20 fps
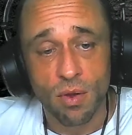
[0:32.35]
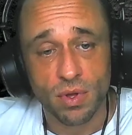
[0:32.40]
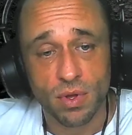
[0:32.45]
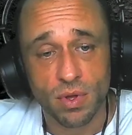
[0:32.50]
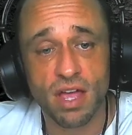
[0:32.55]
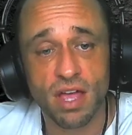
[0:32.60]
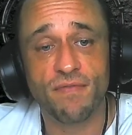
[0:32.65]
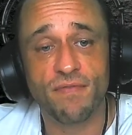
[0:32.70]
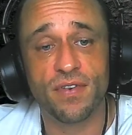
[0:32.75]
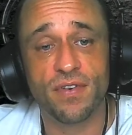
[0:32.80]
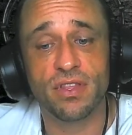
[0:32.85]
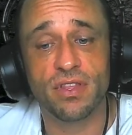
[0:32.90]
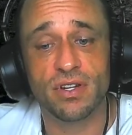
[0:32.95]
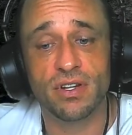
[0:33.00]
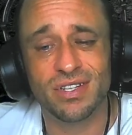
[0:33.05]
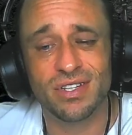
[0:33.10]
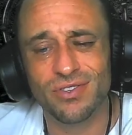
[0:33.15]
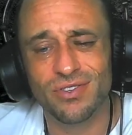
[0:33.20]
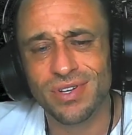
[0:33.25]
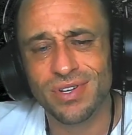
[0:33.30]
Without further
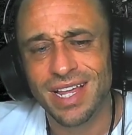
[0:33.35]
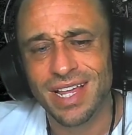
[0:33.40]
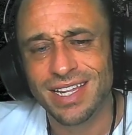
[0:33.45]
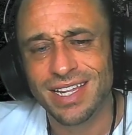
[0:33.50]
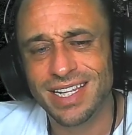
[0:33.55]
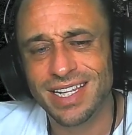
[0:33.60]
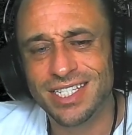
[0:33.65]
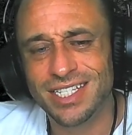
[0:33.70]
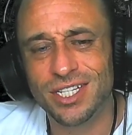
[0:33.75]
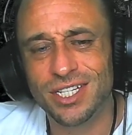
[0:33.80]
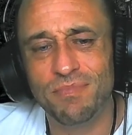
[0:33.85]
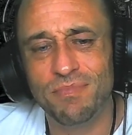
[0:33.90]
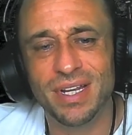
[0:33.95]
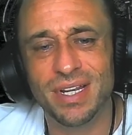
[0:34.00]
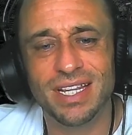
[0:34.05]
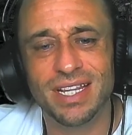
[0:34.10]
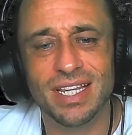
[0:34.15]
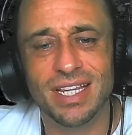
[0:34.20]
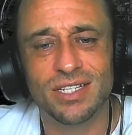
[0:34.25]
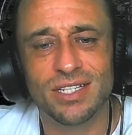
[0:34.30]
ado, let's jump
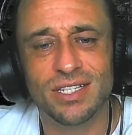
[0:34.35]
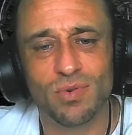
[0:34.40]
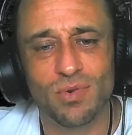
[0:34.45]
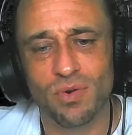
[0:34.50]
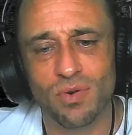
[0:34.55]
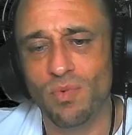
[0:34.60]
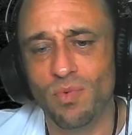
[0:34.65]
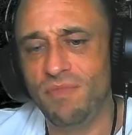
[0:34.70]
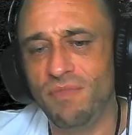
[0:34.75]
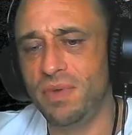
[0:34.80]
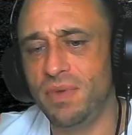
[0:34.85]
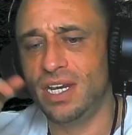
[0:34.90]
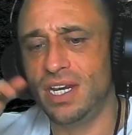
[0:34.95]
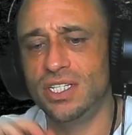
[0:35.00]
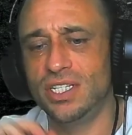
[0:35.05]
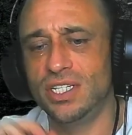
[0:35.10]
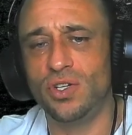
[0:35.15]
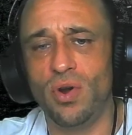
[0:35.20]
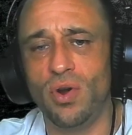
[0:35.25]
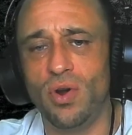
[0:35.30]
into this one. We've been
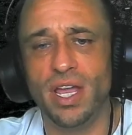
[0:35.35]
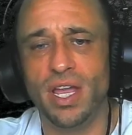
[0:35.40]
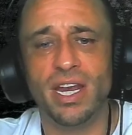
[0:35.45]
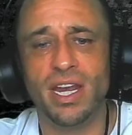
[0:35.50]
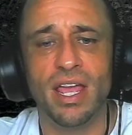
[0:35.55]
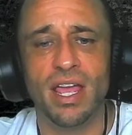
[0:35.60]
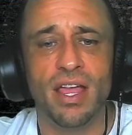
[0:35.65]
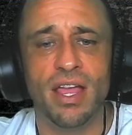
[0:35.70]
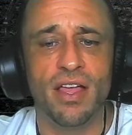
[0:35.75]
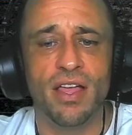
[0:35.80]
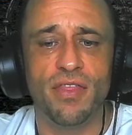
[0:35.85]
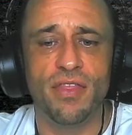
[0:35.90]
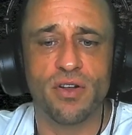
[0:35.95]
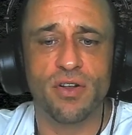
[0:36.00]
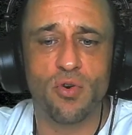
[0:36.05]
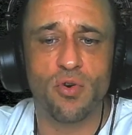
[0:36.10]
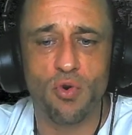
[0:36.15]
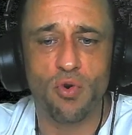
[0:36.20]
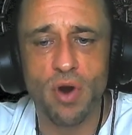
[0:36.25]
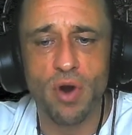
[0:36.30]
enjoying the
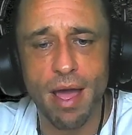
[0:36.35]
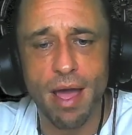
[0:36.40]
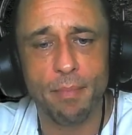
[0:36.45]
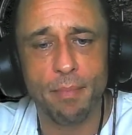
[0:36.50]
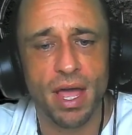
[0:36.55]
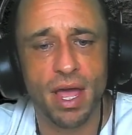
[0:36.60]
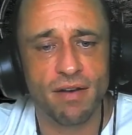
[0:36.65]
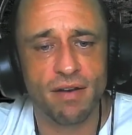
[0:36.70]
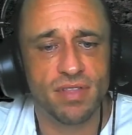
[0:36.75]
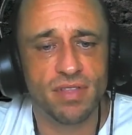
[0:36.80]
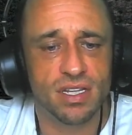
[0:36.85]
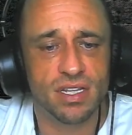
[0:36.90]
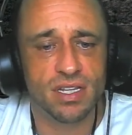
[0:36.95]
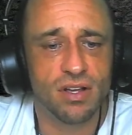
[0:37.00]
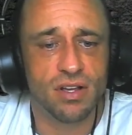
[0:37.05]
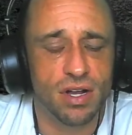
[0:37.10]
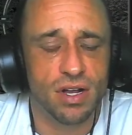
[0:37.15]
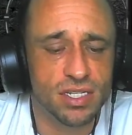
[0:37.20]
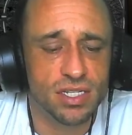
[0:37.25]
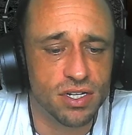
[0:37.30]
crap out of this
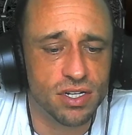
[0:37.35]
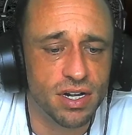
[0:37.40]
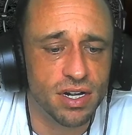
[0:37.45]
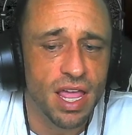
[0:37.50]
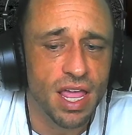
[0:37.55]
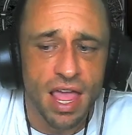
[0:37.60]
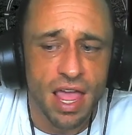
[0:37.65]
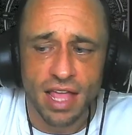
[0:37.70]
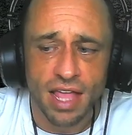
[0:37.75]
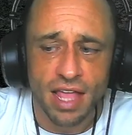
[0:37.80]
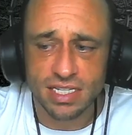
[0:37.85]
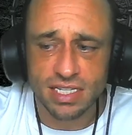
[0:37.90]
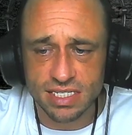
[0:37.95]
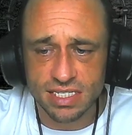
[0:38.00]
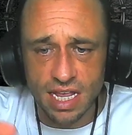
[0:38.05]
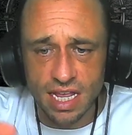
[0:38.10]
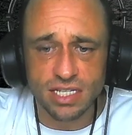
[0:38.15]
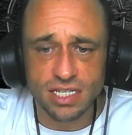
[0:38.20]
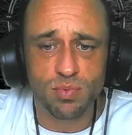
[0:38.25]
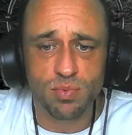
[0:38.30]
concert.
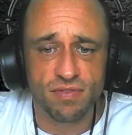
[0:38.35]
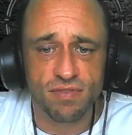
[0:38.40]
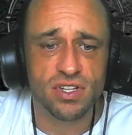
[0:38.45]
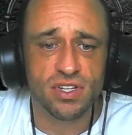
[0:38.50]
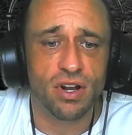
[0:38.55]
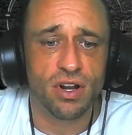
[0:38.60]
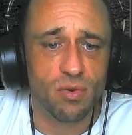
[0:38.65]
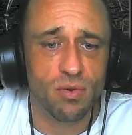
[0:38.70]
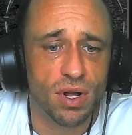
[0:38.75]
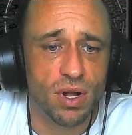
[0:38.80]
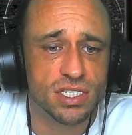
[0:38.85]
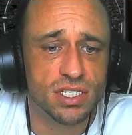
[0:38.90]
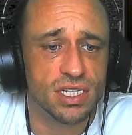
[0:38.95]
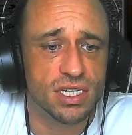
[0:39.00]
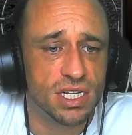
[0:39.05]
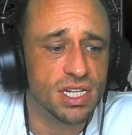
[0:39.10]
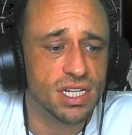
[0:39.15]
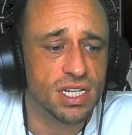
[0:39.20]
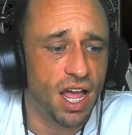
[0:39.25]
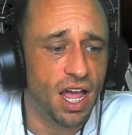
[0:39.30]
Since we've started watching
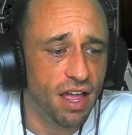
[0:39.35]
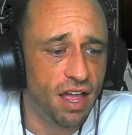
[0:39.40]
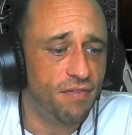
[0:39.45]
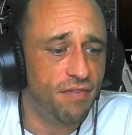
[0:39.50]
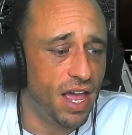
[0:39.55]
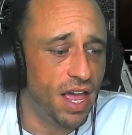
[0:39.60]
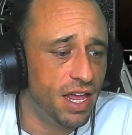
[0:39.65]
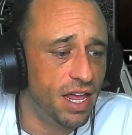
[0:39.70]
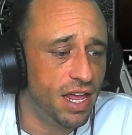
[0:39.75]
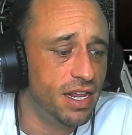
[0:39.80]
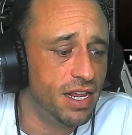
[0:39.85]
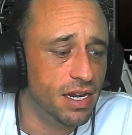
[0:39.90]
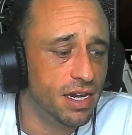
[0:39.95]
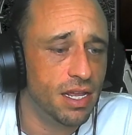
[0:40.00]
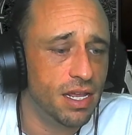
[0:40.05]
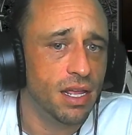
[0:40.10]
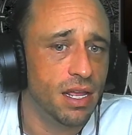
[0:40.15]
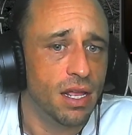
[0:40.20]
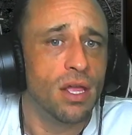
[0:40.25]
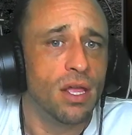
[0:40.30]
this, I have
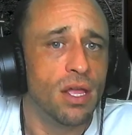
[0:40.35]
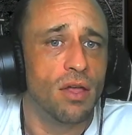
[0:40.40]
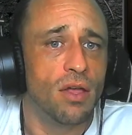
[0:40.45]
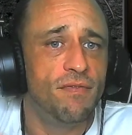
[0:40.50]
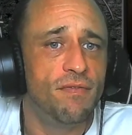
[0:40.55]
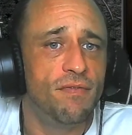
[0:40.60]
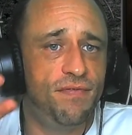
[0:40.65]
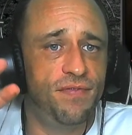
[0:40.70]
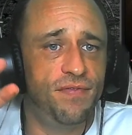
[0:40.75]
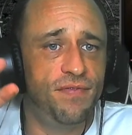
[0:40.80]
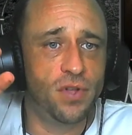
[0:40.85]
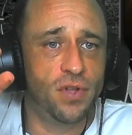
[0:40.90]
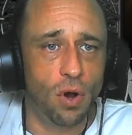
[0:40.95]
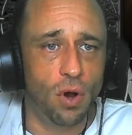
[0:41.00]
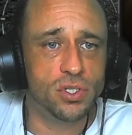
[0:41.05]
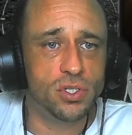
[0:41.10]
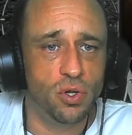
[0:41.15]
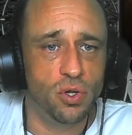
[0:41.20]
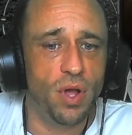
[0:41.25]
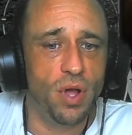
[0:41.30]
added
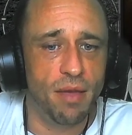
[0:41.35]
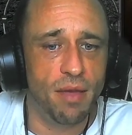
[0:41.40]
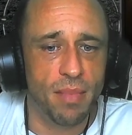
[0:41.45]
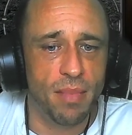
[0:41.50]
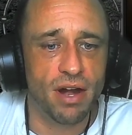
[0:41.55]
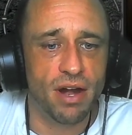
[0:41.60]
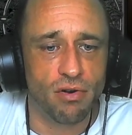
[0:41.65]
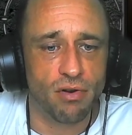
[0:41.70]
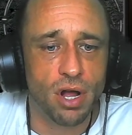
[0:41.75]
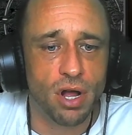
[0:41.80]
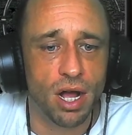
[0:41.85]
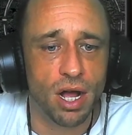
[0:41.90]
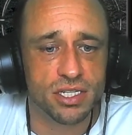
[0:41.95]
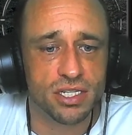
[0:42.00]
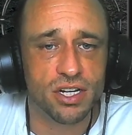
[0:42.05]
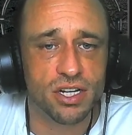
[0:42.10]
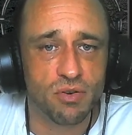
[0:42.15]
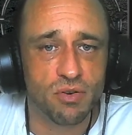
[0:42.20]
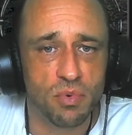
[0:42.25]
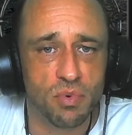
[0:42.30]
go to a metal
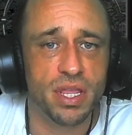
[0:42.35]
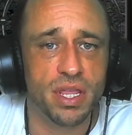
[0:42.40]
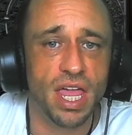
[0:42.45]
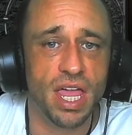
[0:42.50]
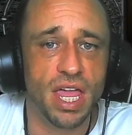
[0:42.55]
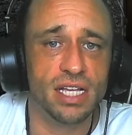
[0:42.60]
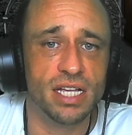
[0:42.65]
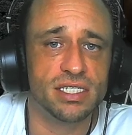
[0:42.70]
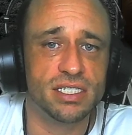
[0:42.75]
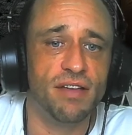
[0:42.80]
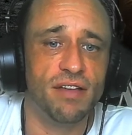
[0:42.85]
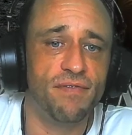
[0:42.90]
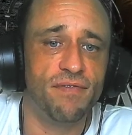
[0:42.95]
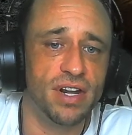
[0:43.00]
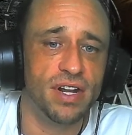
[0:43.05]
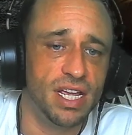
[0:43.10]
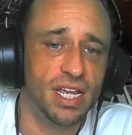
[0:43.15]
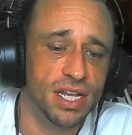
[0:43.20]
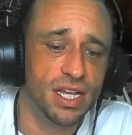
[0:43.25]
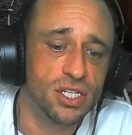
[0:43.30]
concert with a
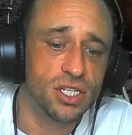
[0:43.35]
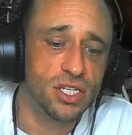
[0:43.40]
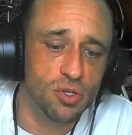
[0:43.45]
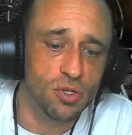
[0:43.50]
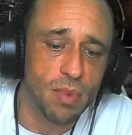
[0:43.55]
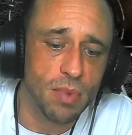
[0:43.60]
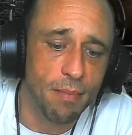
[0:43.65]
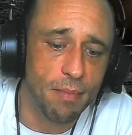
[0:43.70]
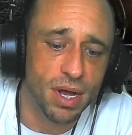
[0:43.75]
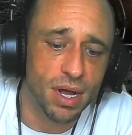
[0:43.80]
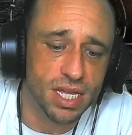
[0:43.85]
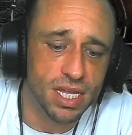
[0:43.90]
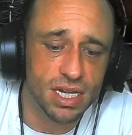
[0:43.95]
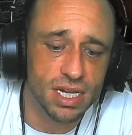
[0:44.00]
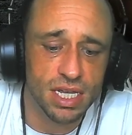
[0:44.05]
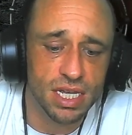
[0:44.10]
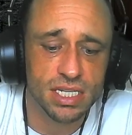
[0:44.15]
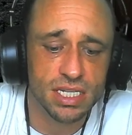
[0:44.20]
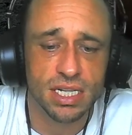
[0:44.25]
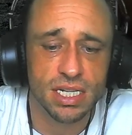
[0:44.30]
symphony to my bucket
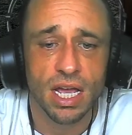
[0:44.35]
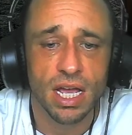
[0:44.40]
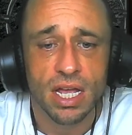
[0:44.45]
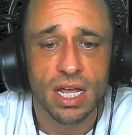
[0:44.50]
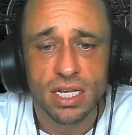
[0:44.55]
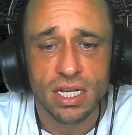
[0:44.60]
list.